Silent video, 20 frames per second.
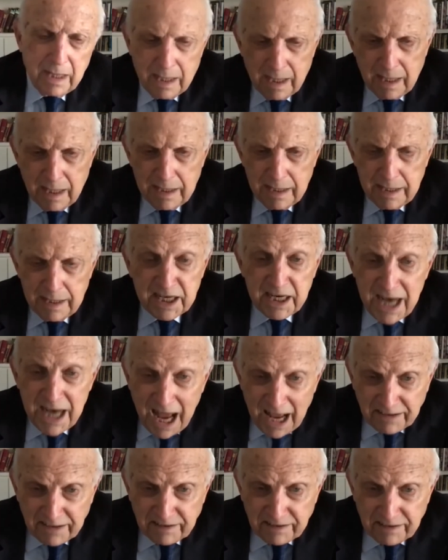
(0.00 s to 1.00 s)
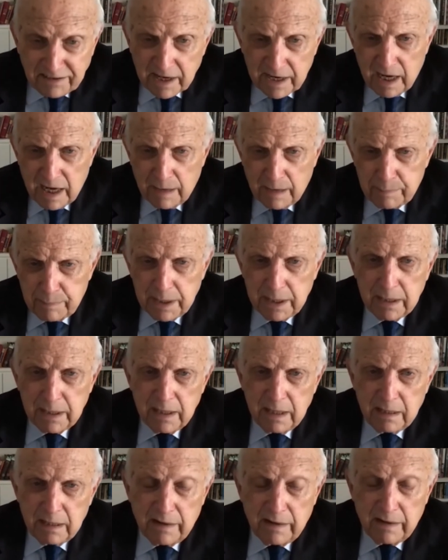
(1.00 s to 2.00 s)
It did not get a
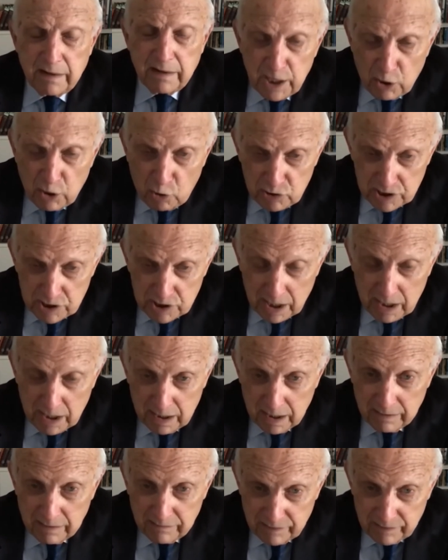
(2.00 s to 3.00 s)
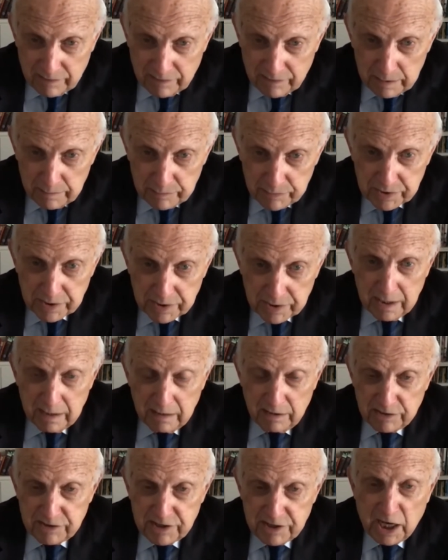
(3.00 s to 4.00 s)
copy of the negotiating volumes
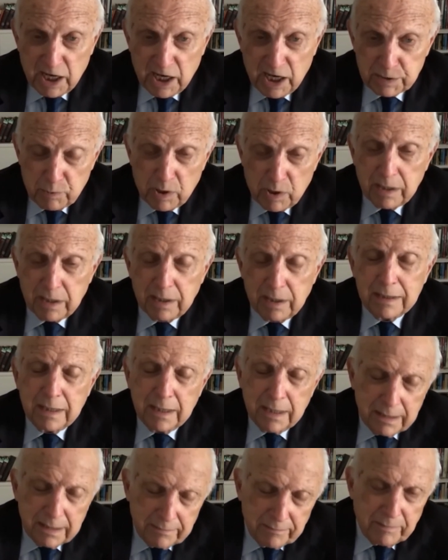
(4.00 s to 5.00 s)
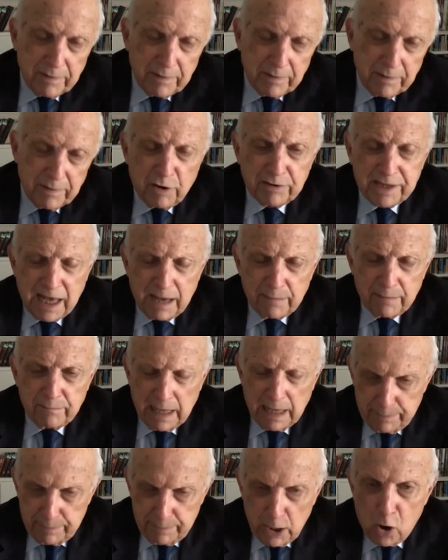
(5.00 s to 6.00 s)
because Ellsberg thought
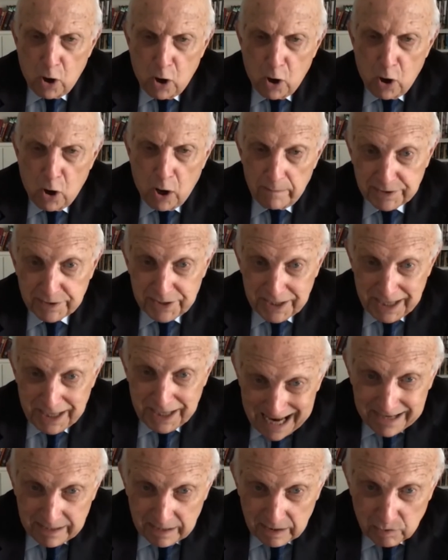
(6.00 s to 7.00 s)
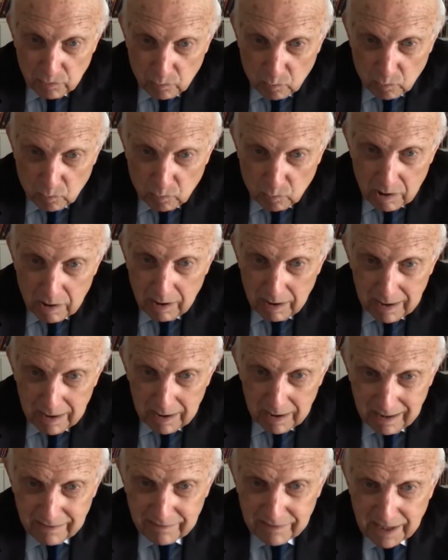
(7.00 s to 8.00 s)
that might be harmful to ending the war
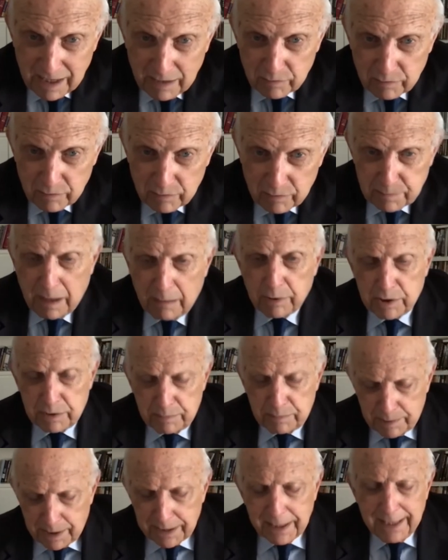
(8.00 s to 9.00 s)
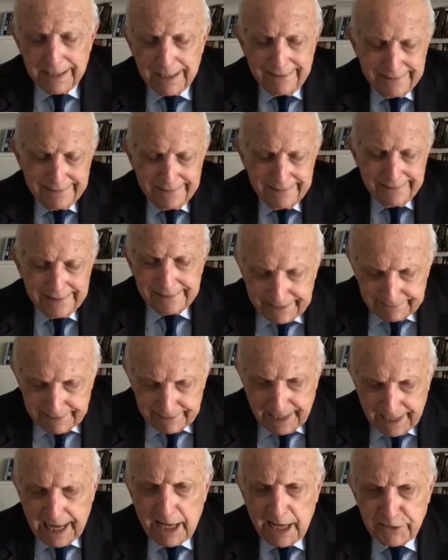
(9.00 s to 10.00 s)
if that was published. But
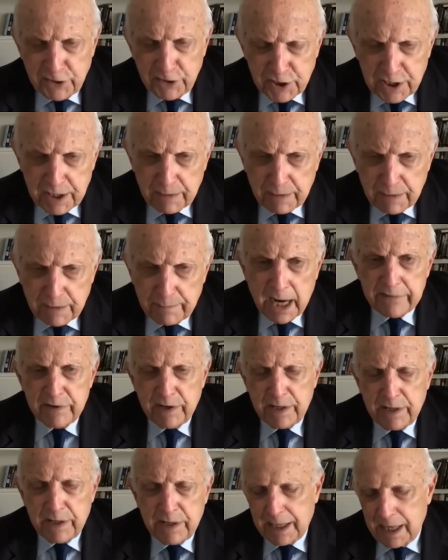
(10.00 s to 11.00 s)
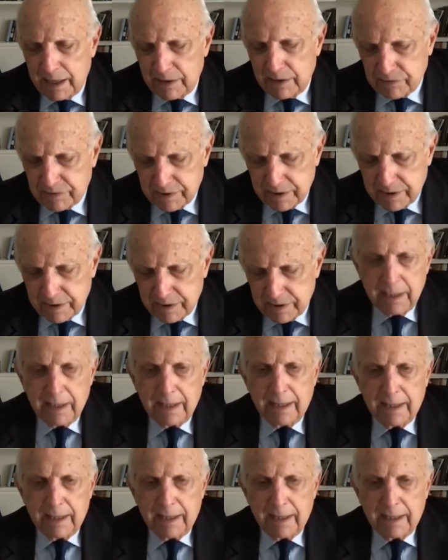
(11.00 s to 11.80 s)
they got just about everything else.